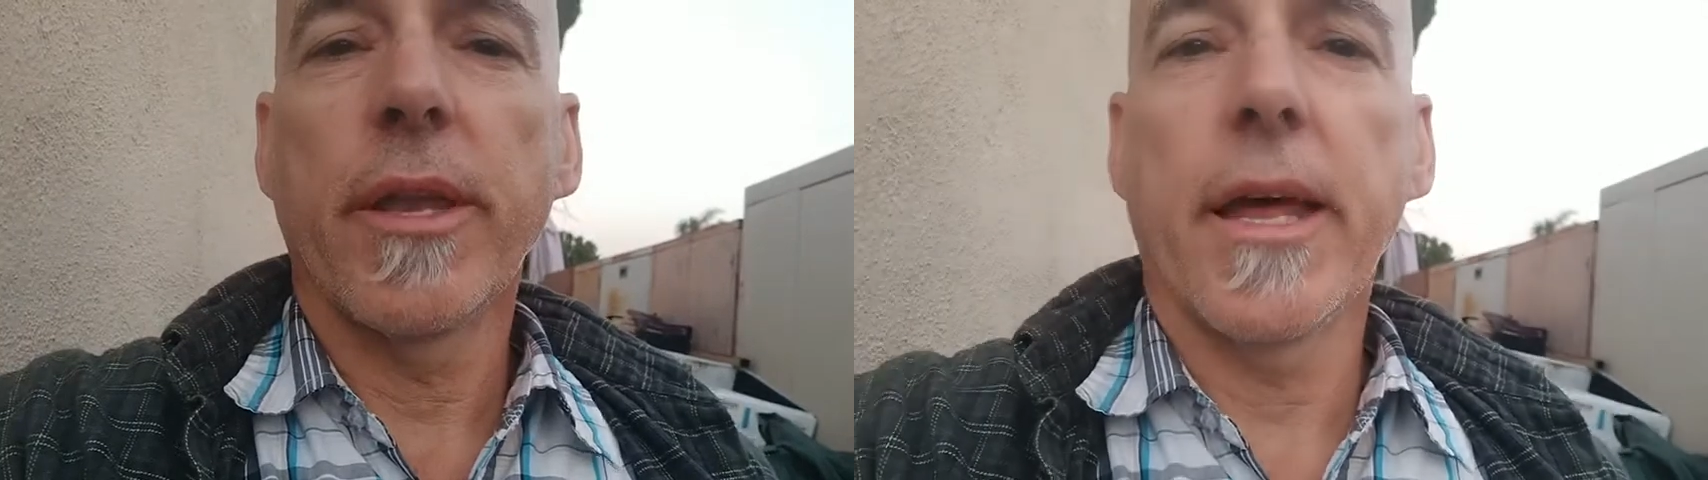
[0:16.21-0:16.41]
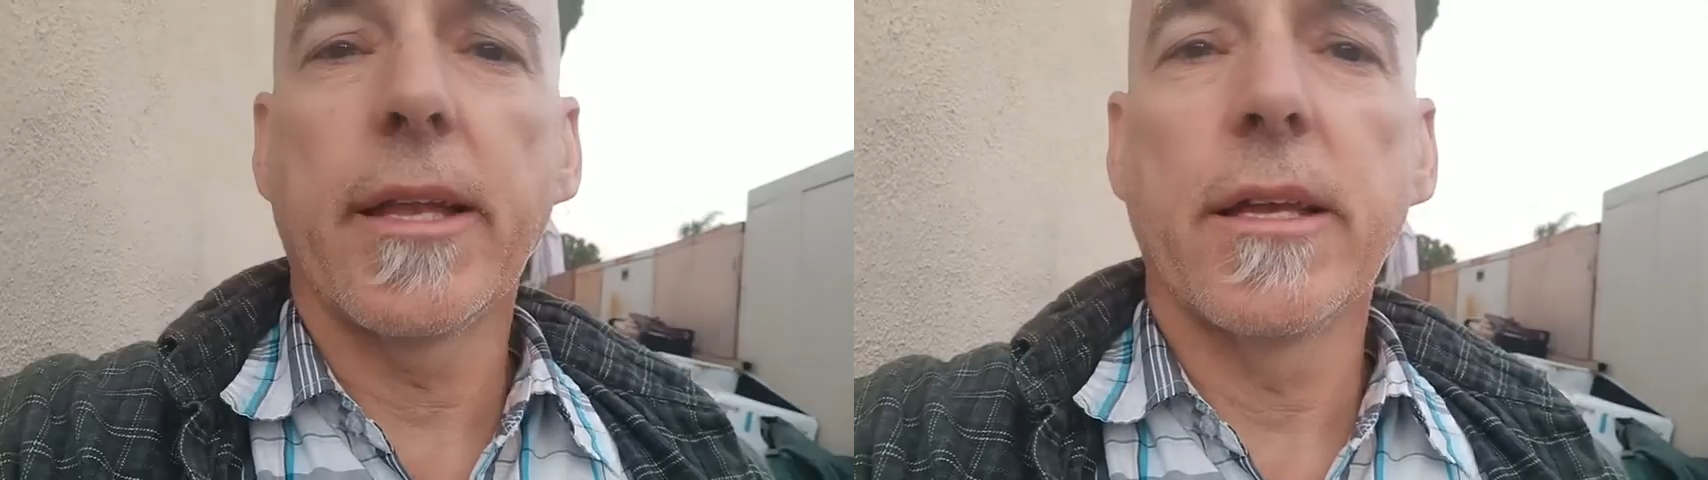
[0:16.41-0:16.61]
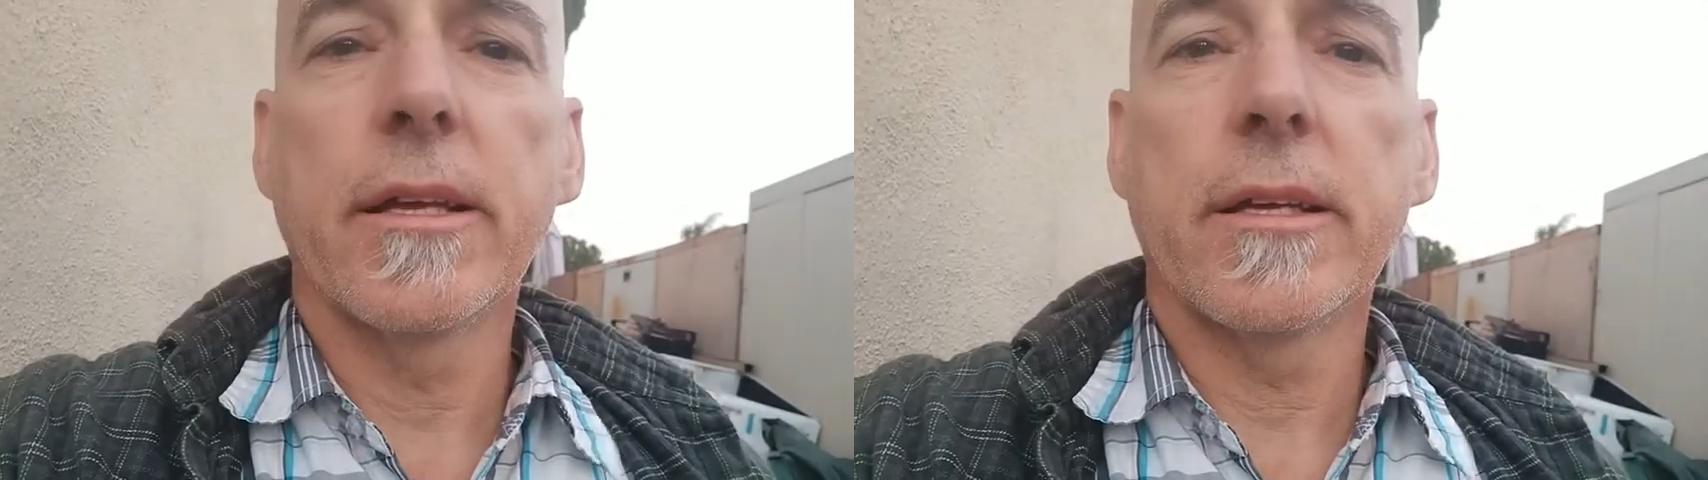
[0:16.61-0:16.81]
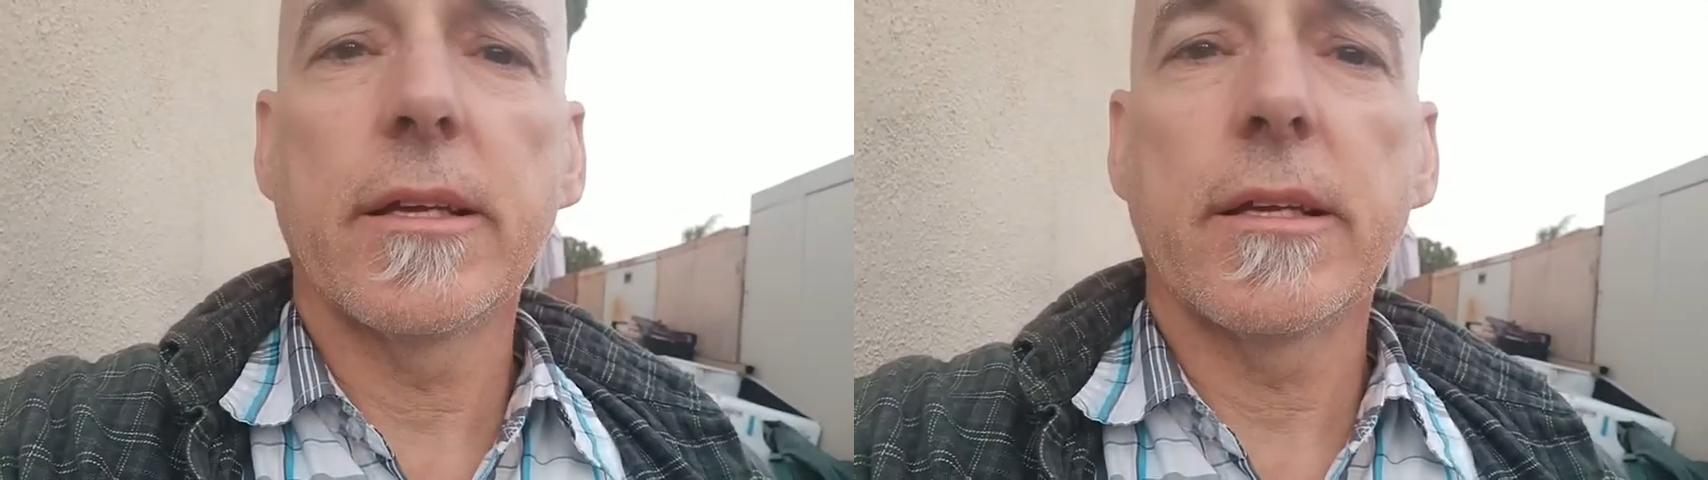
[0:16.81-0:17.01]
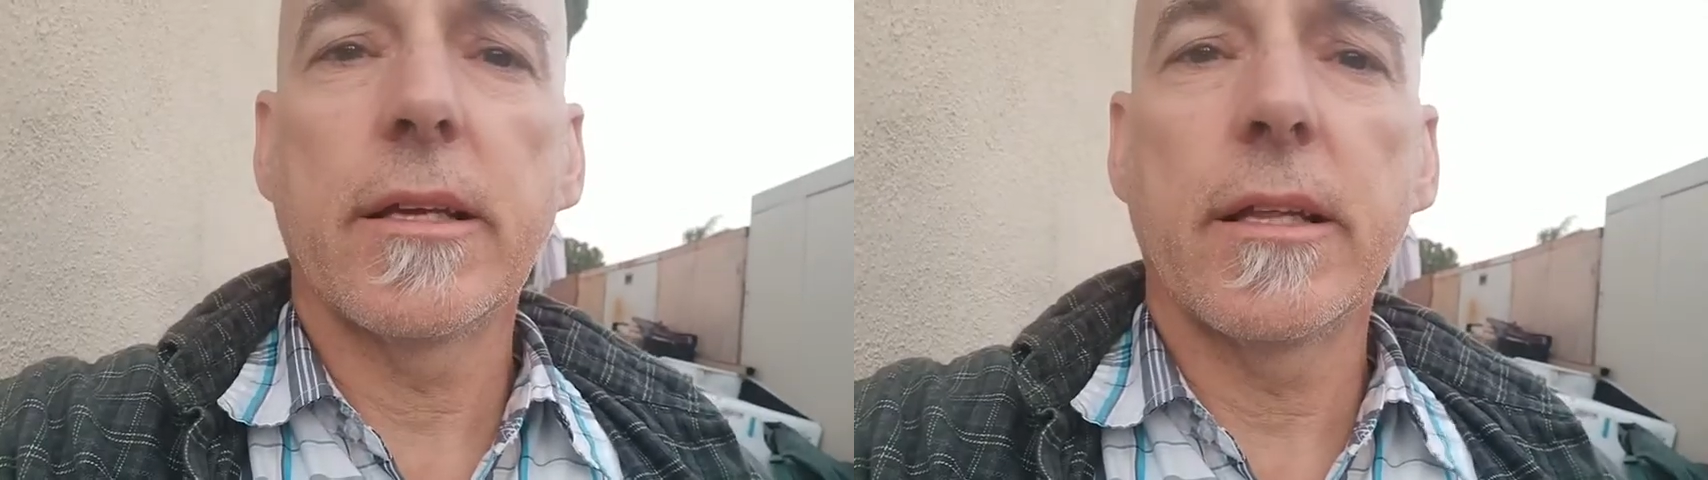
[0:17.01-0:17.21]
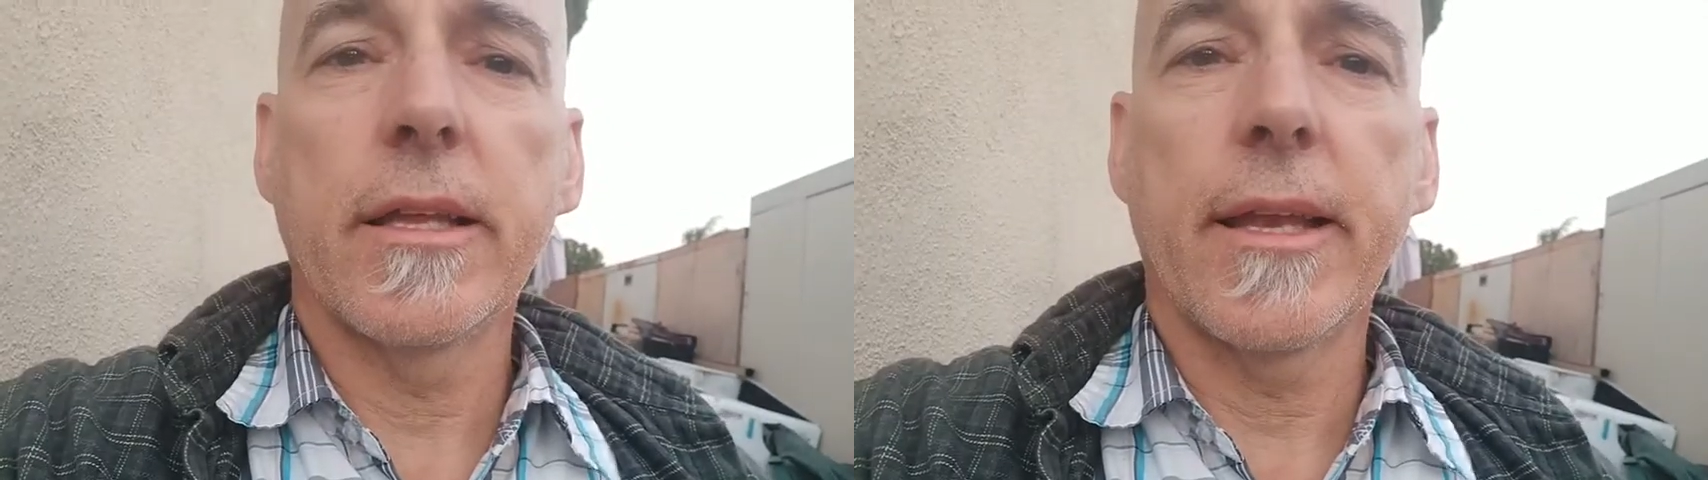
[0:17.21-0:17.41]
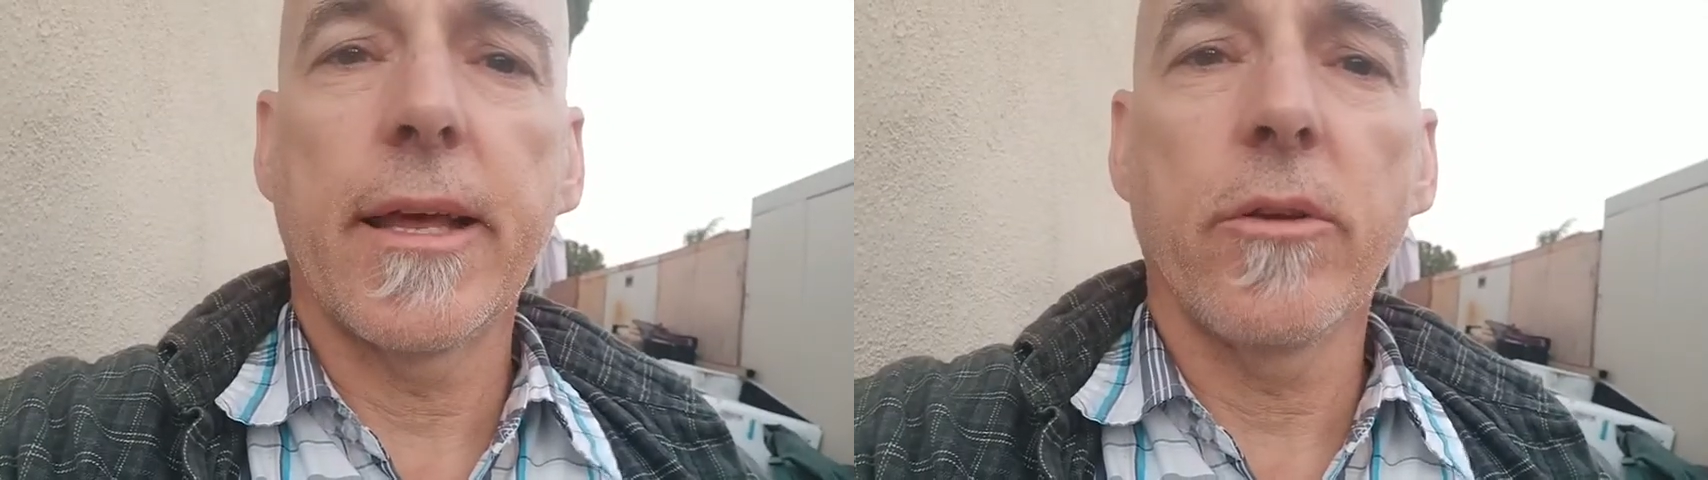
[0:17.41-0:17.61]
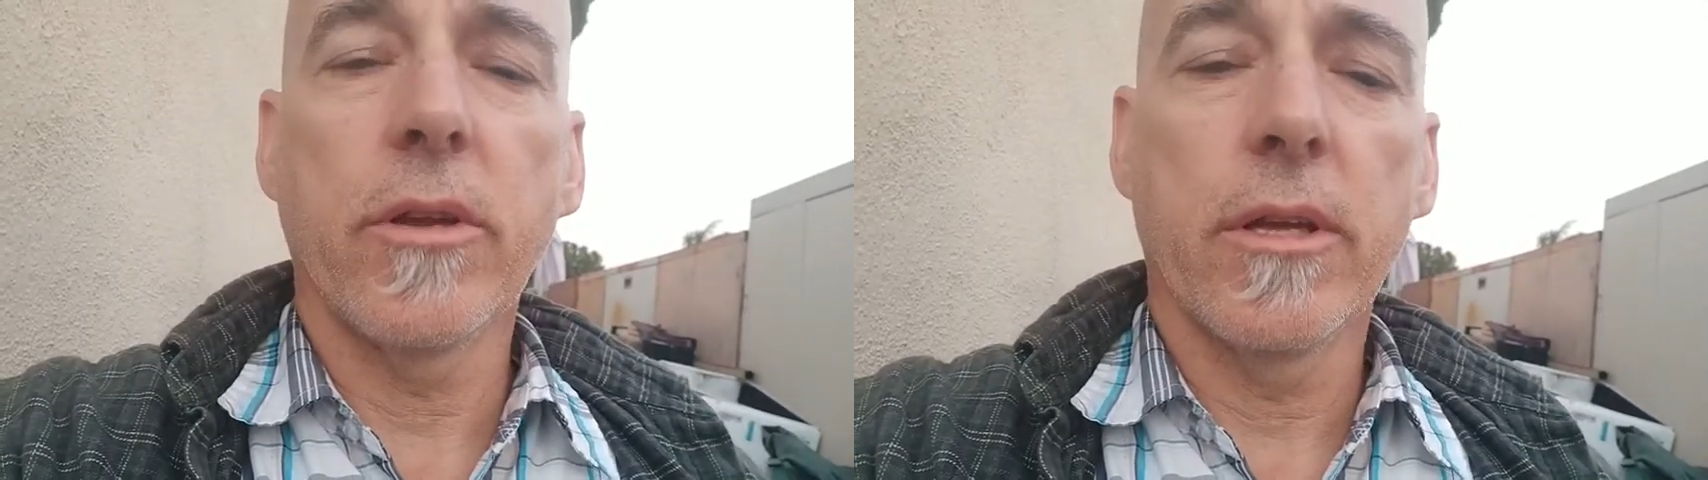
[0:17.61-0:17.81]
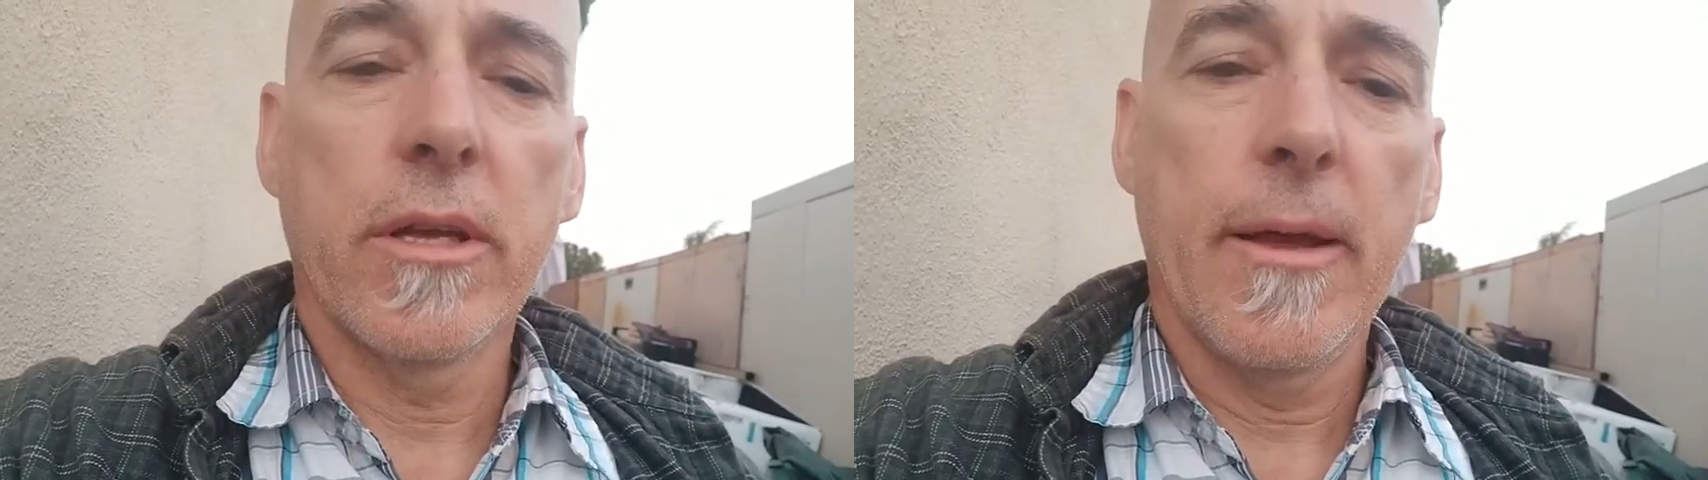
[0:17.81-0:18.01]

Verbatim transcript: dad clean out